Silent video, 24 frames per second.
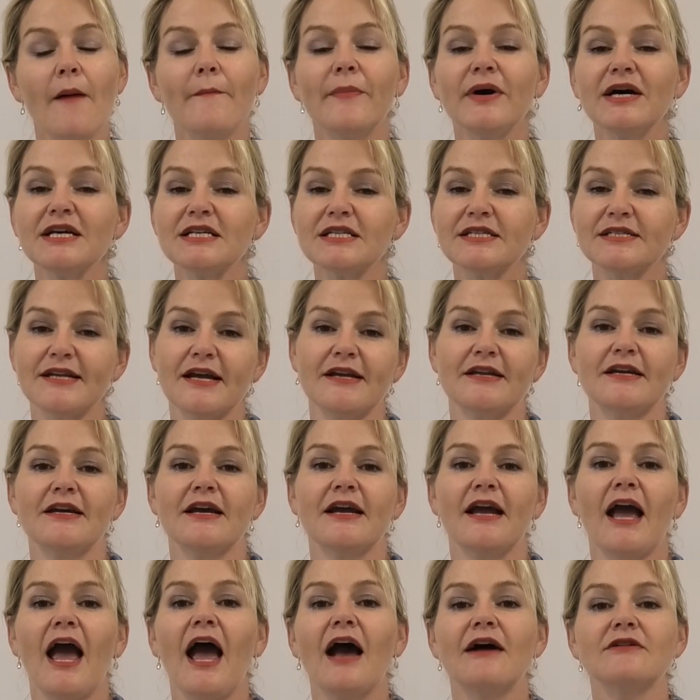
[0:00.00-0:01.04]
by
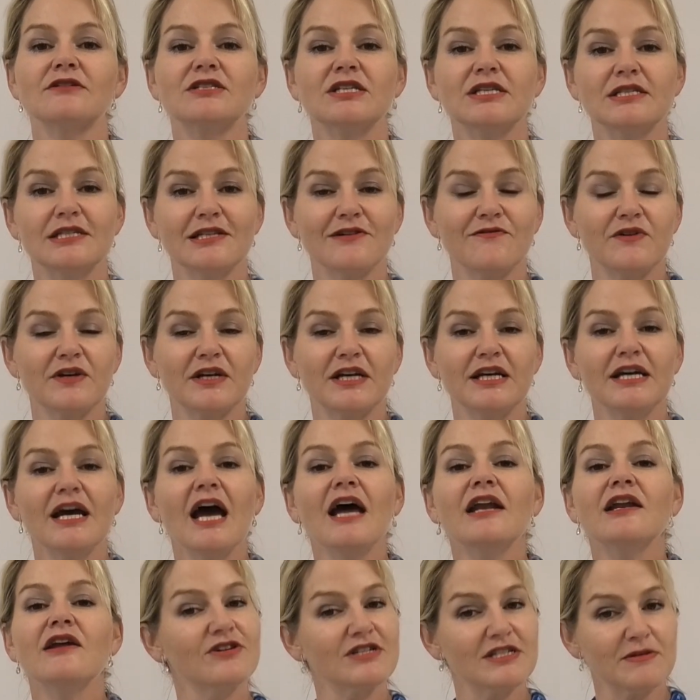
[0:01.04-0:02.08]
studying our Certificate
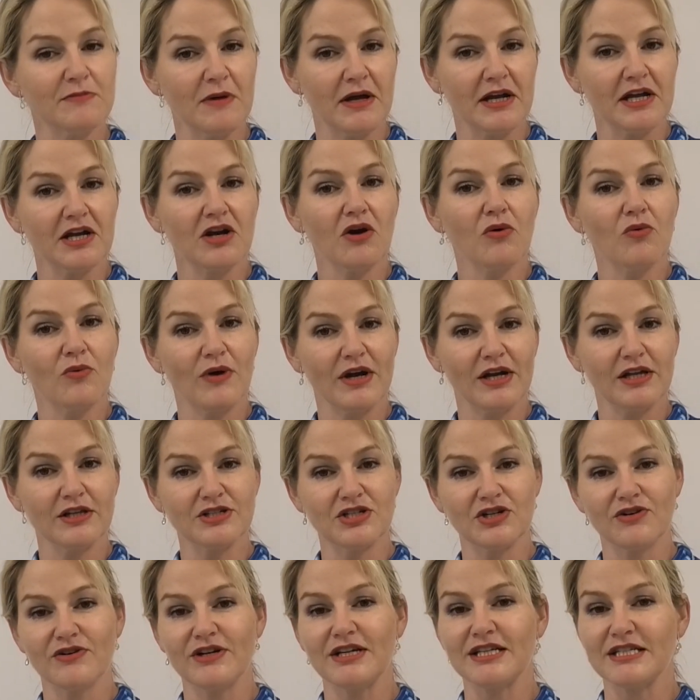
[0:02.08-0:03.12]
and Cosmetic
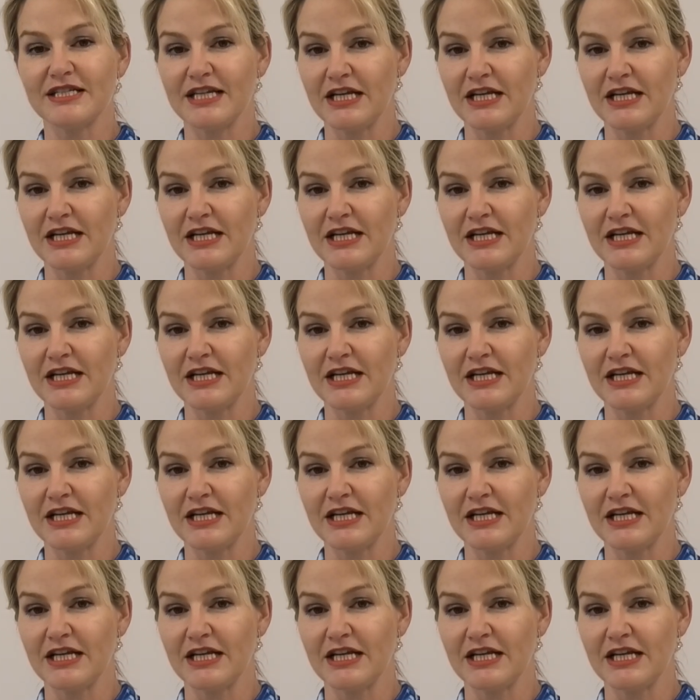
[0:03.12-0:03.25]
Regulatory